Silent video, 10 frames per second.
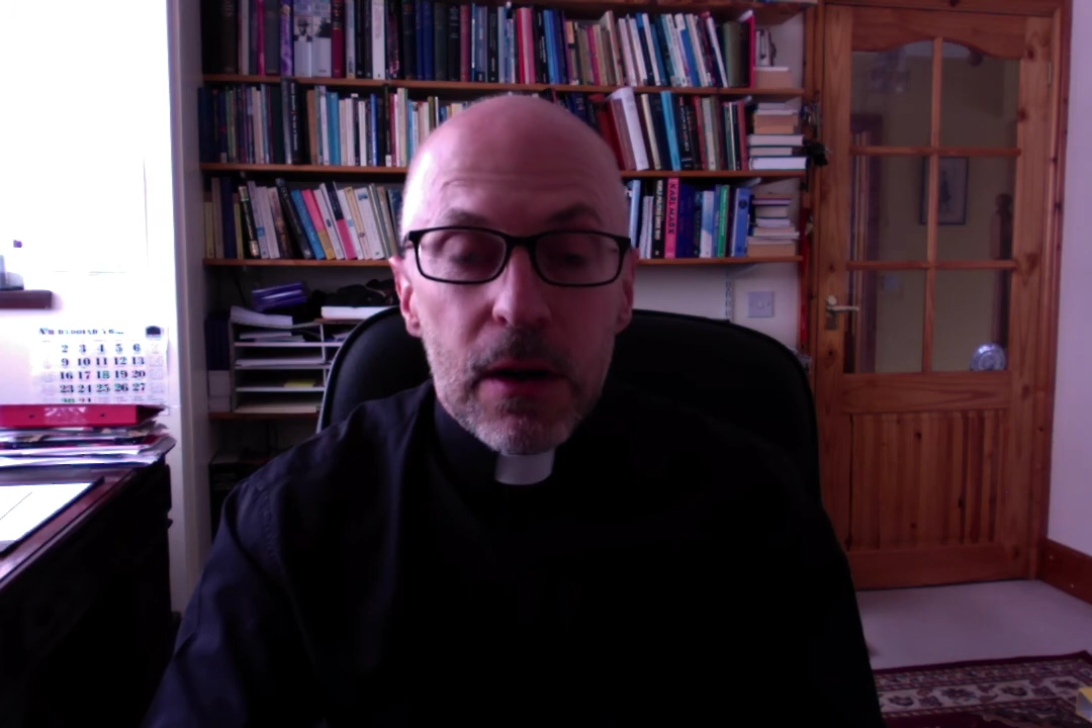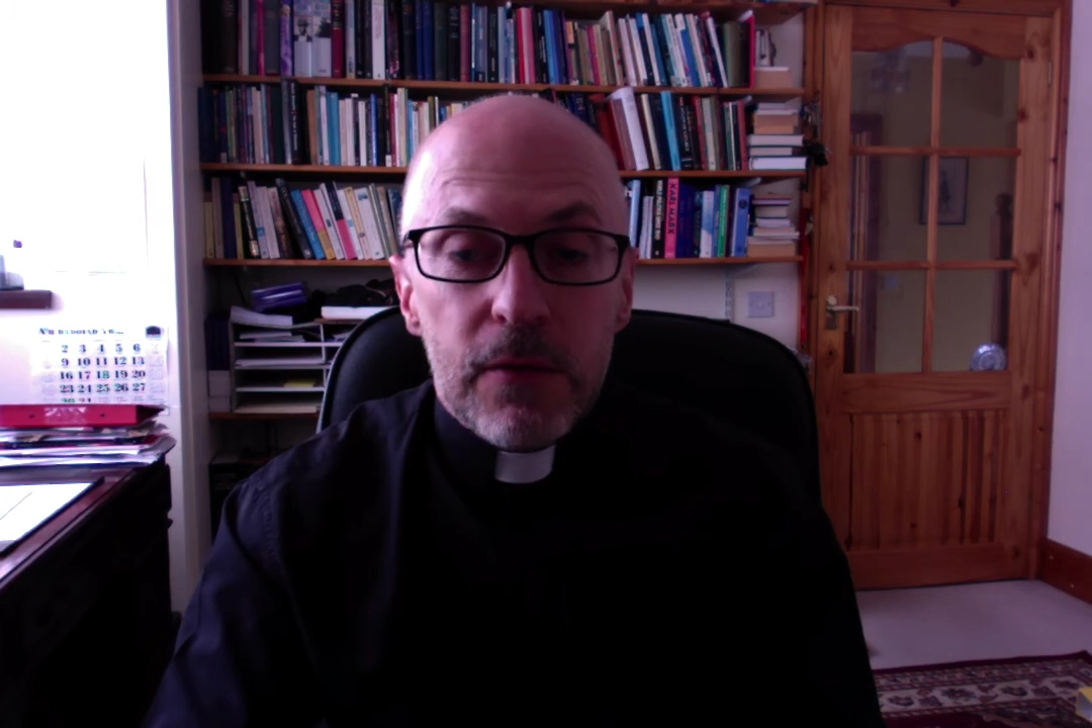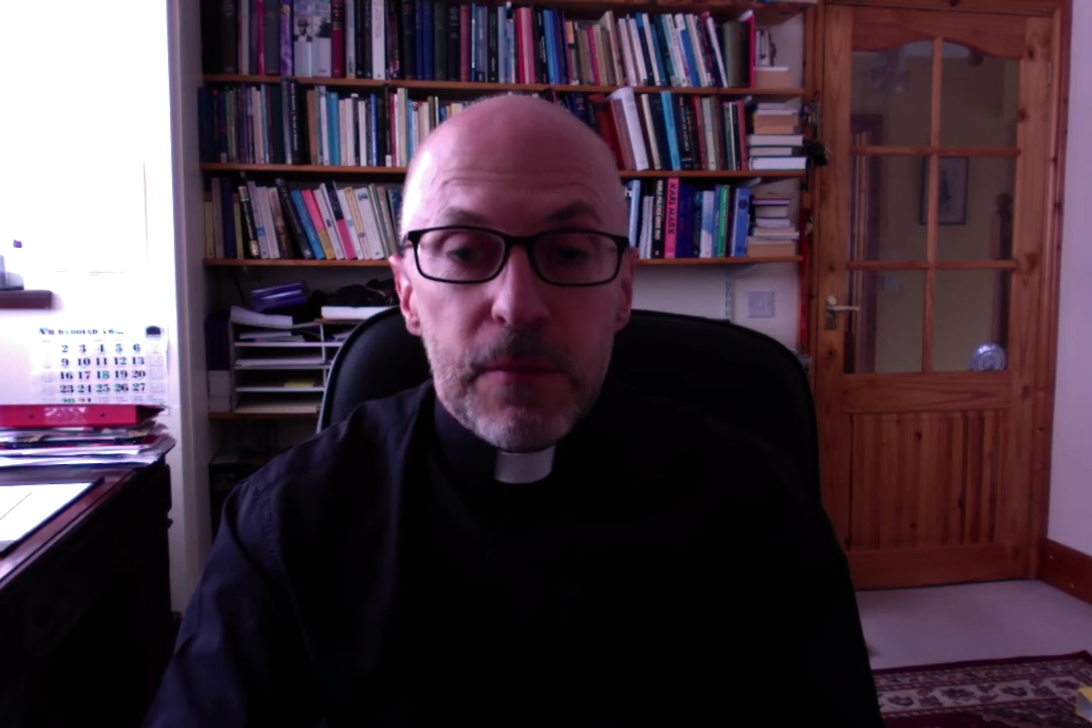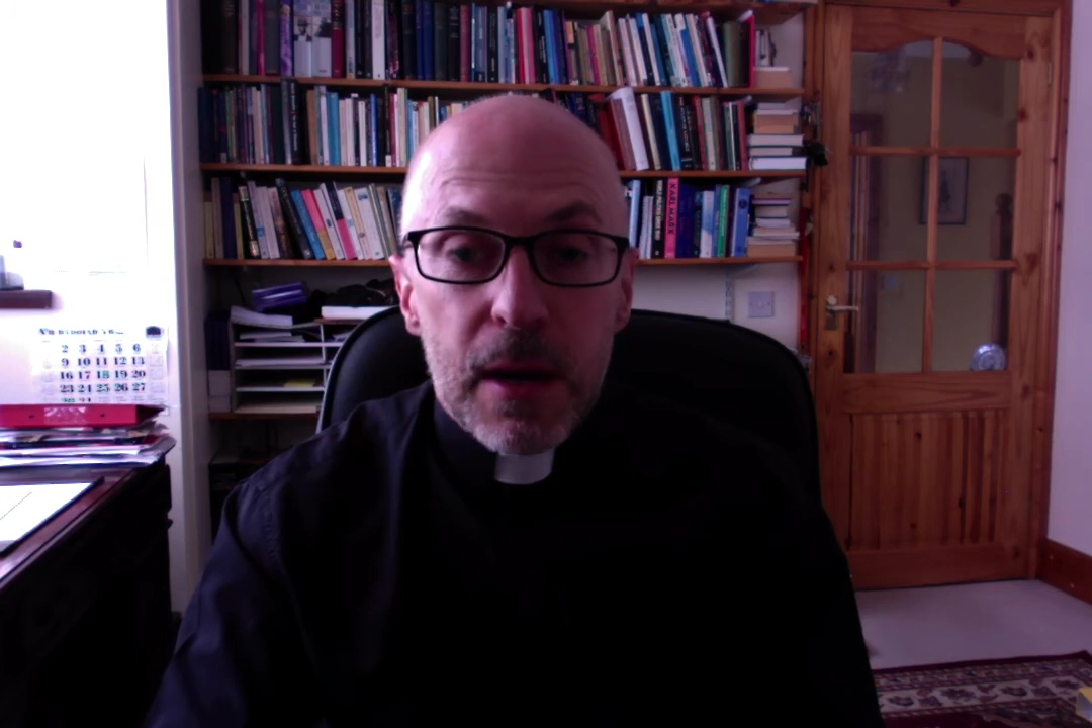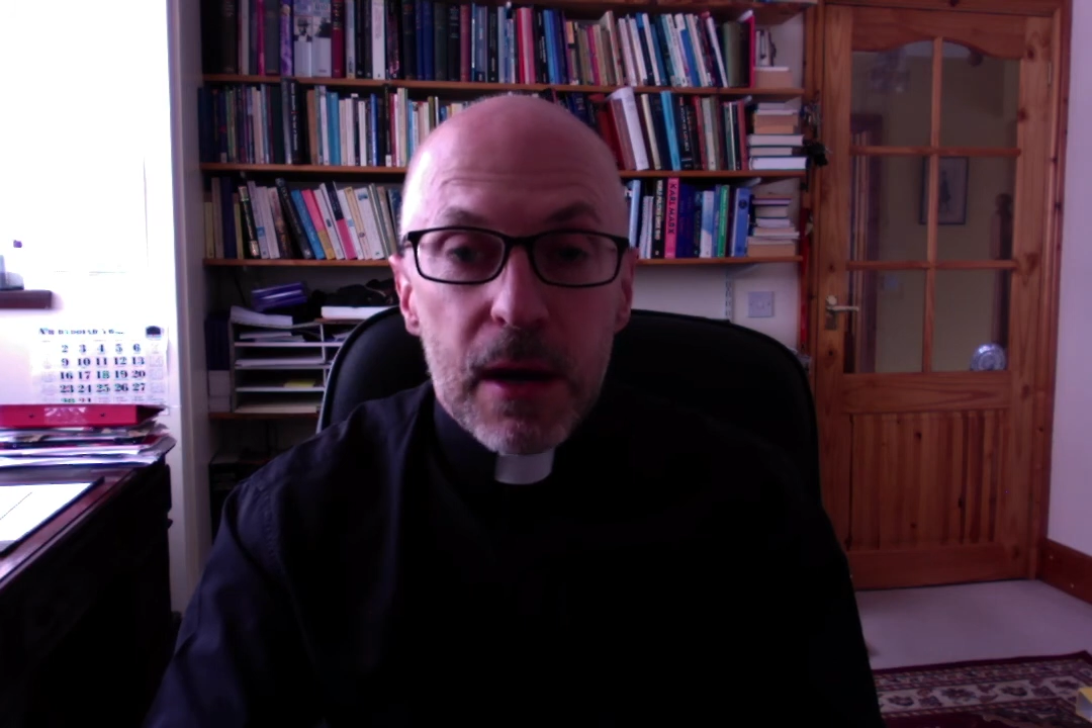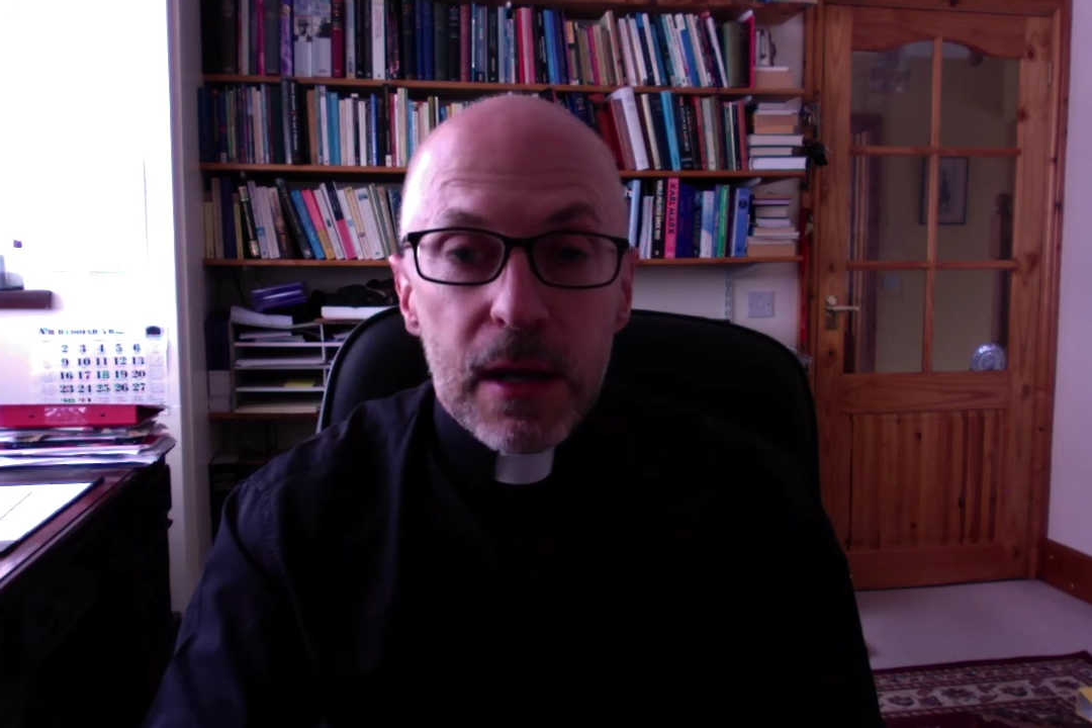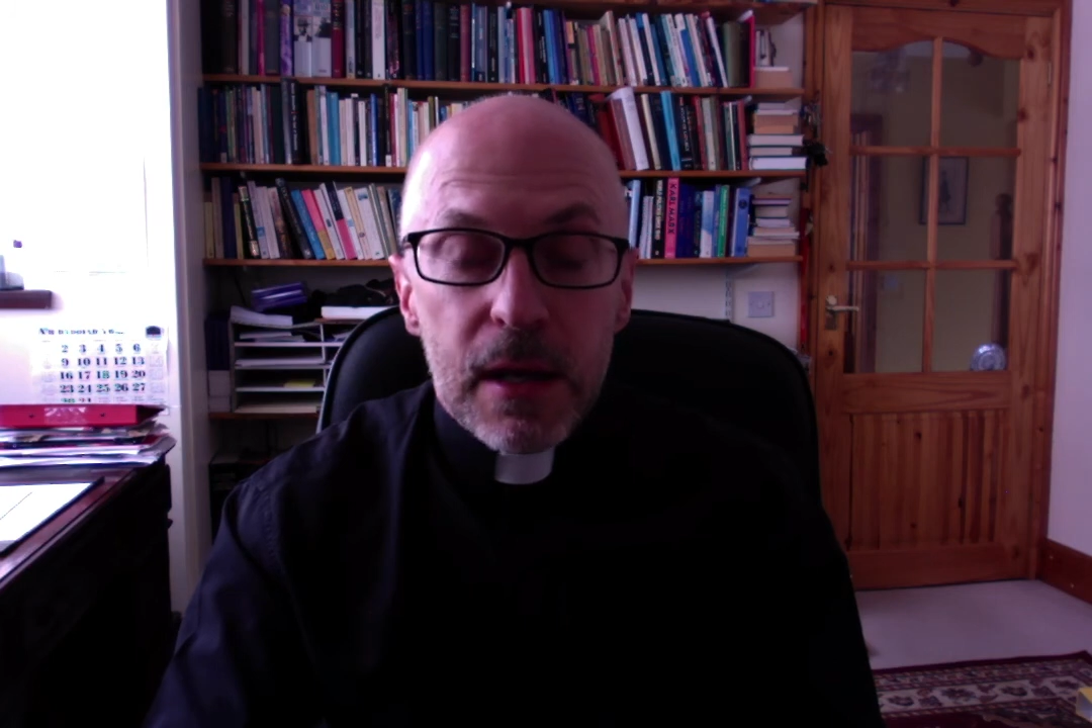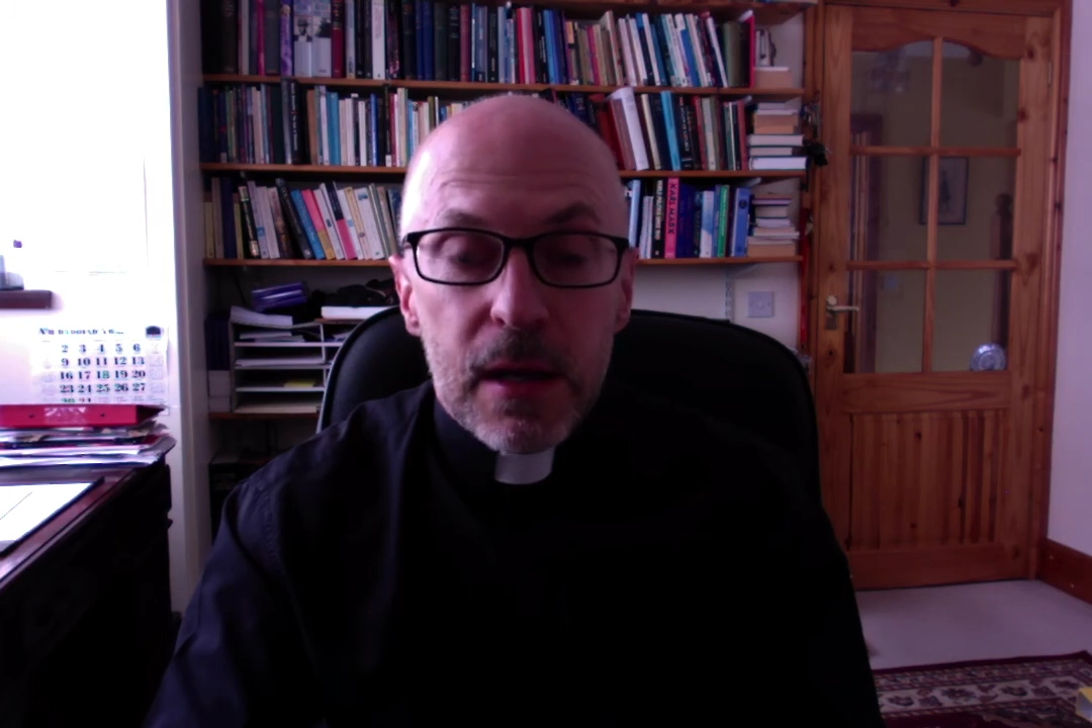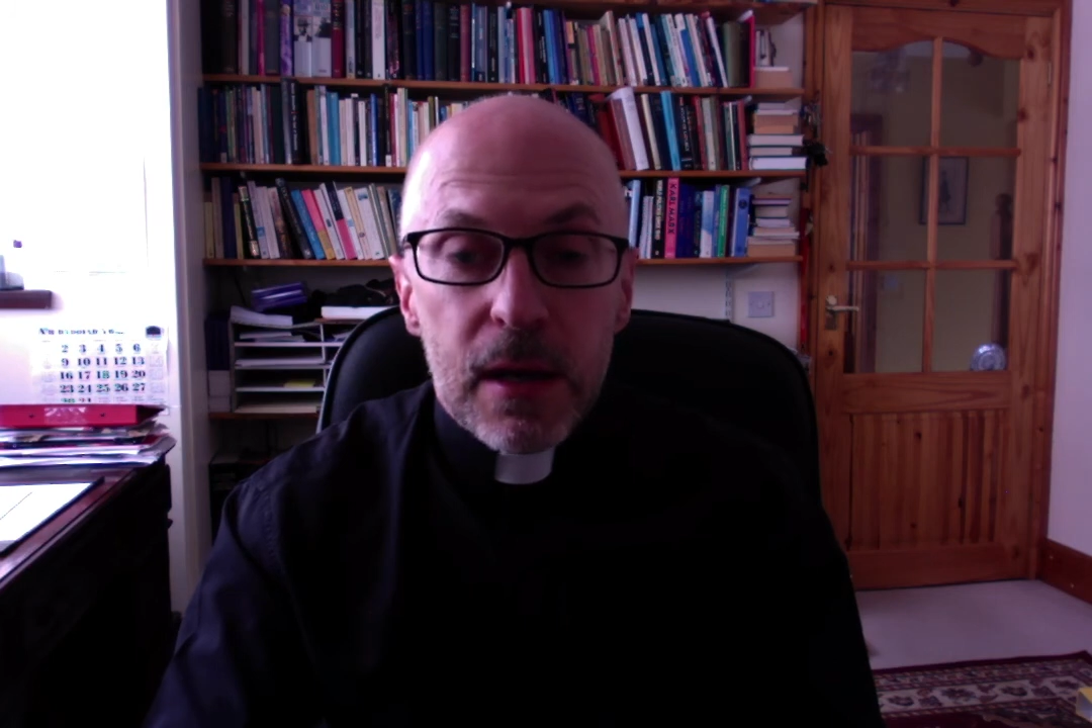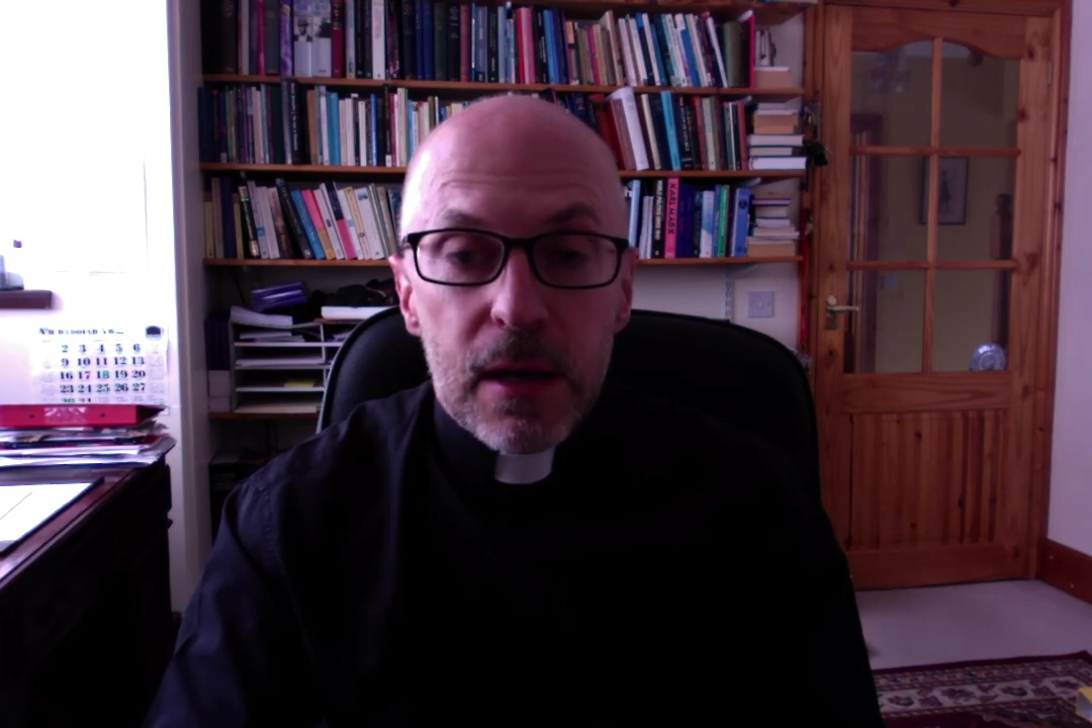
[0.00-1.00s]
of
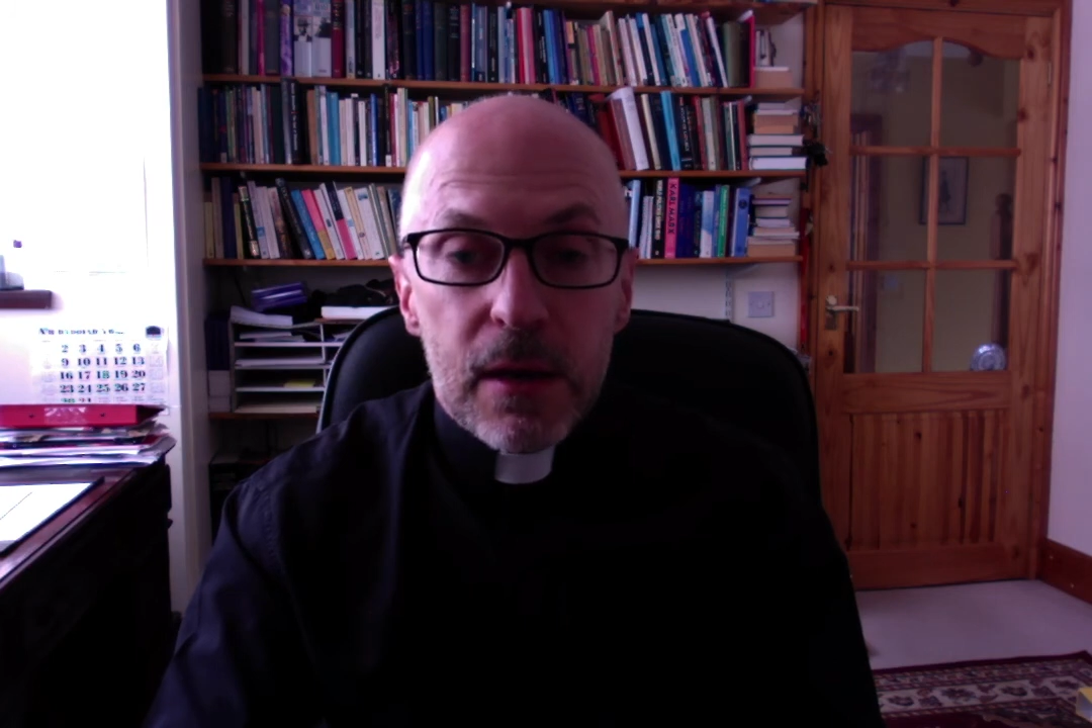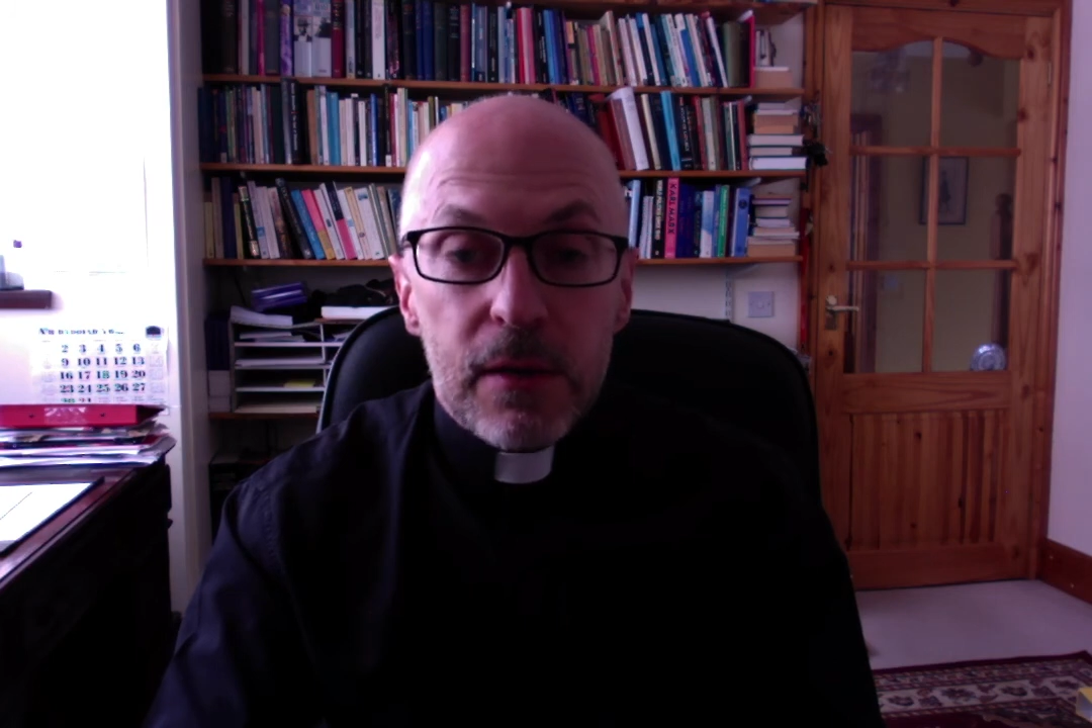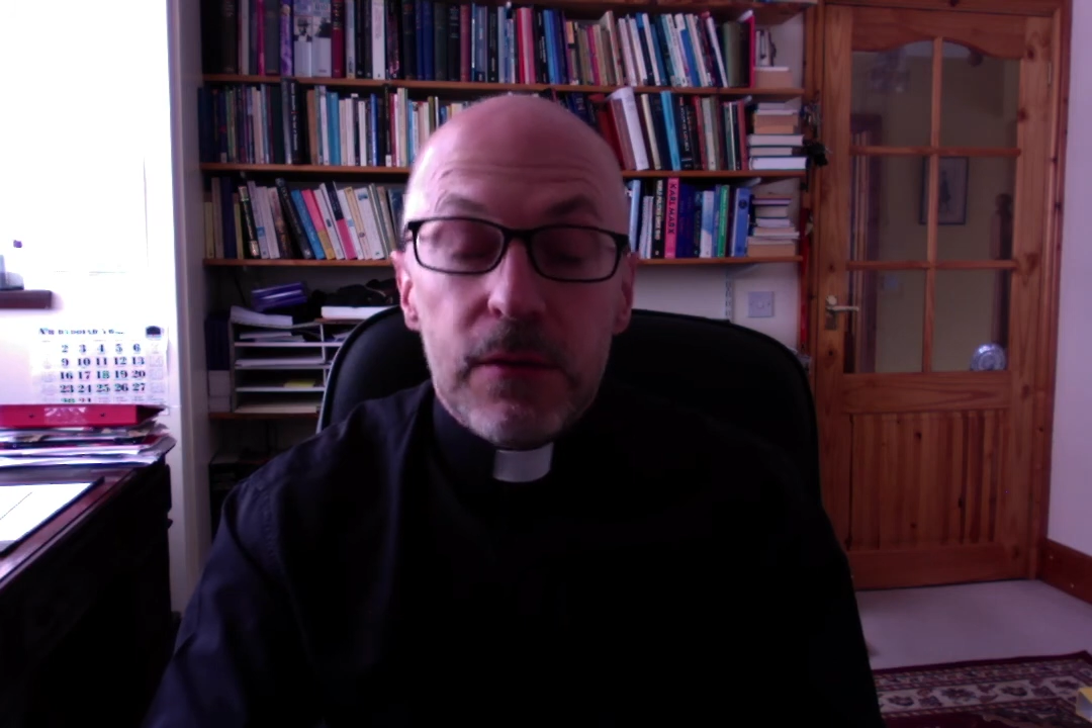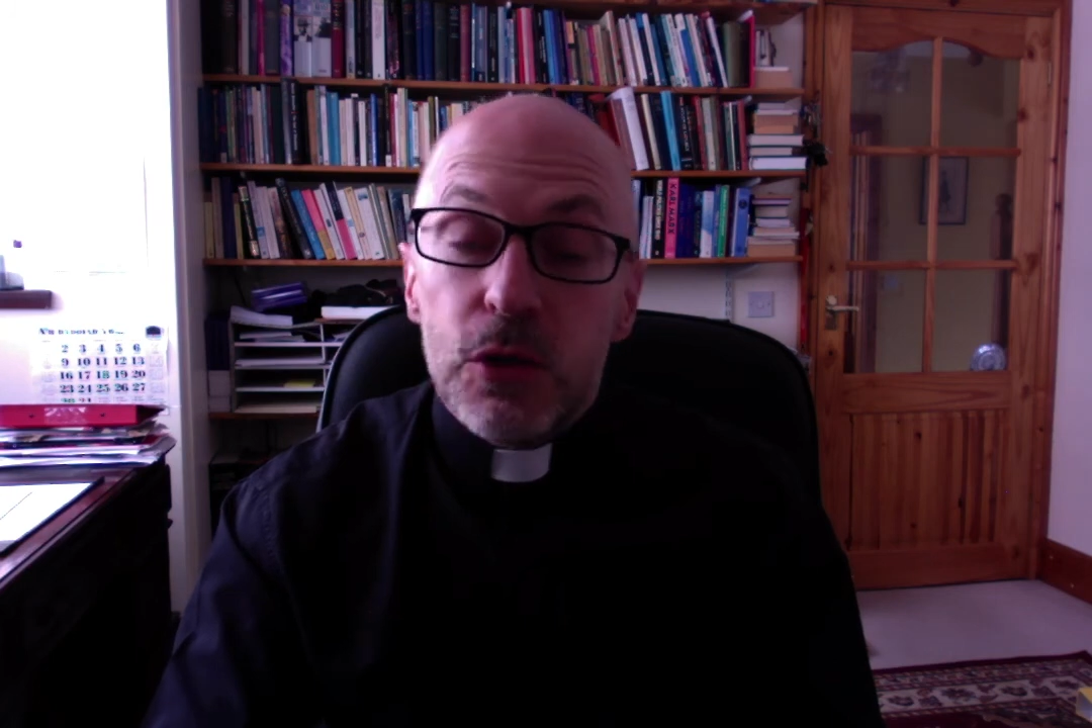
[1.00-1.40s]
my